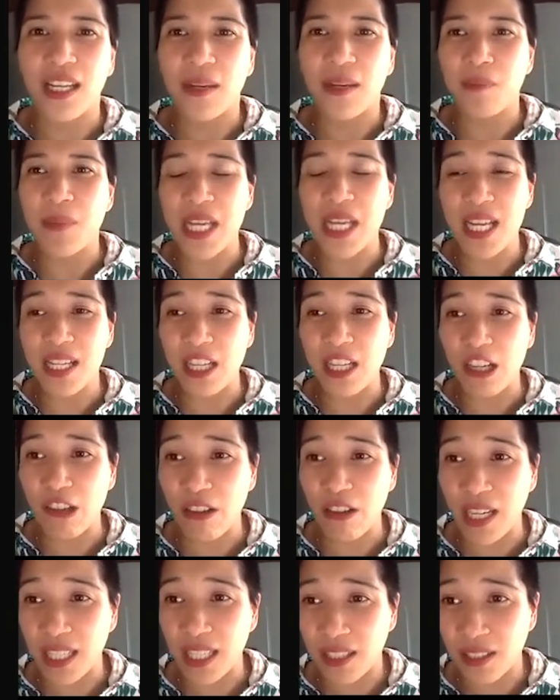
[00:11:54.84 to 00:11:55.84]
being a
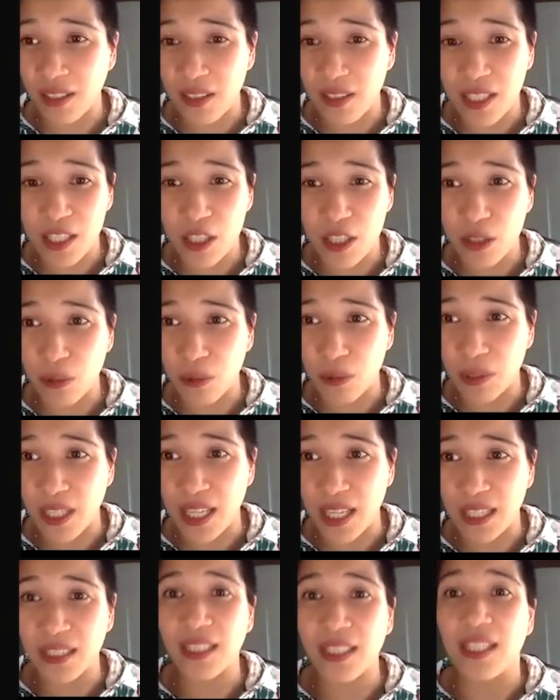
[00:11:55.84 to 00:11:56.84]
grade 3
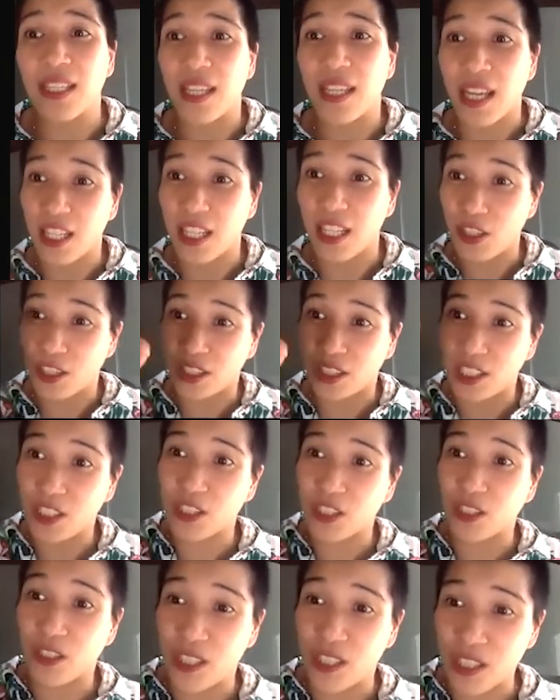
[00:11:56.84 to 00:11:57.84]
student and your
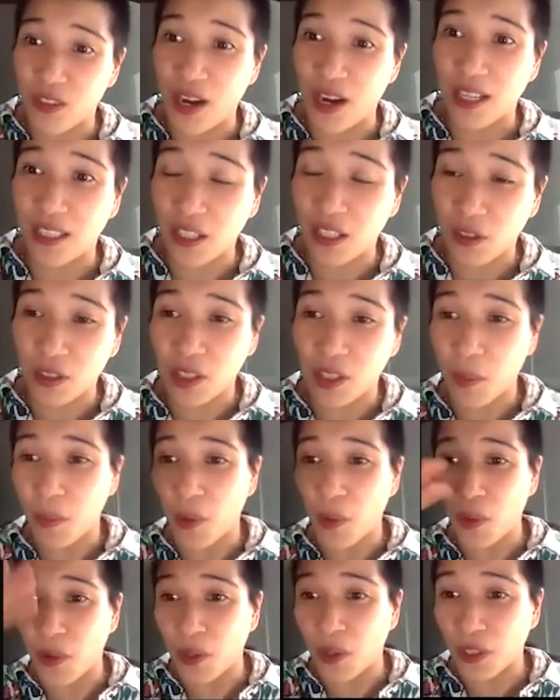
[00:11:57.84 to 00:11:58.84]
teacher is writing on the
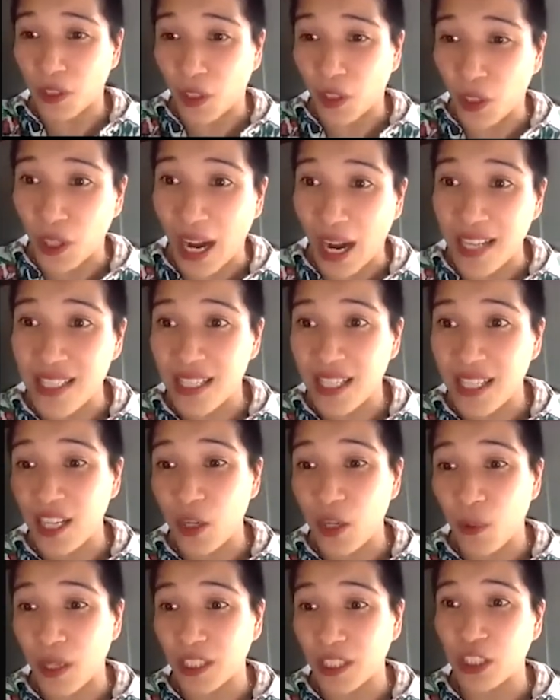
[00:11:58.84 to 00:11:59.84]
board or asking
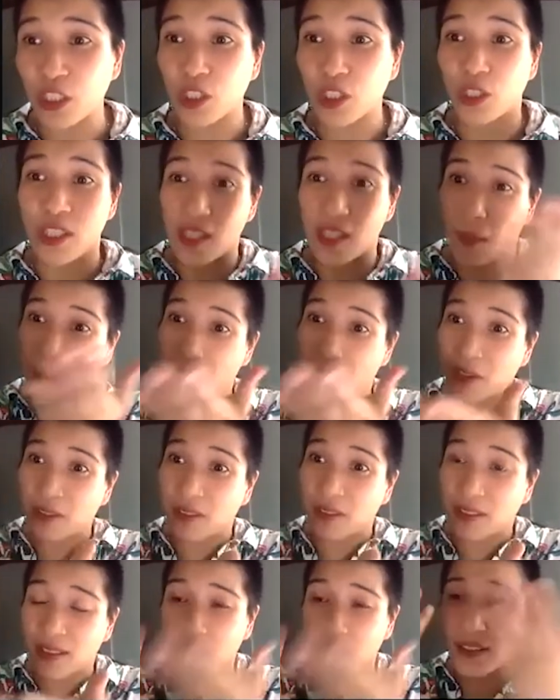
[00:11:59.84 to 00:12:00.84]
questions about
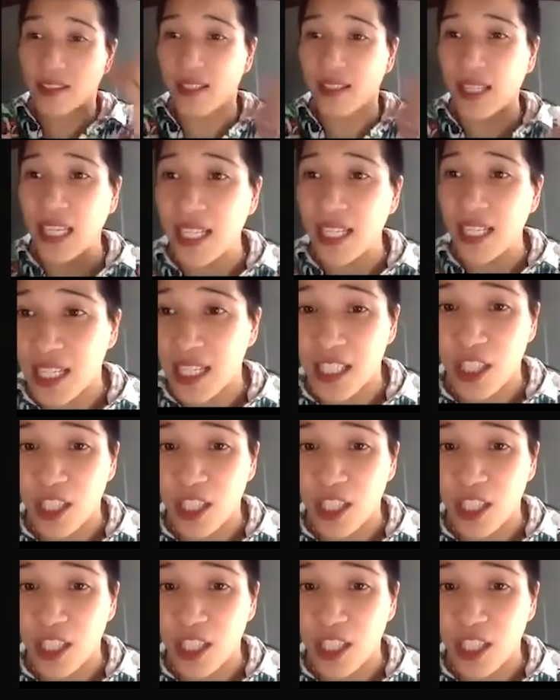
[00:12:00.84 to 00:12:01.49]
things in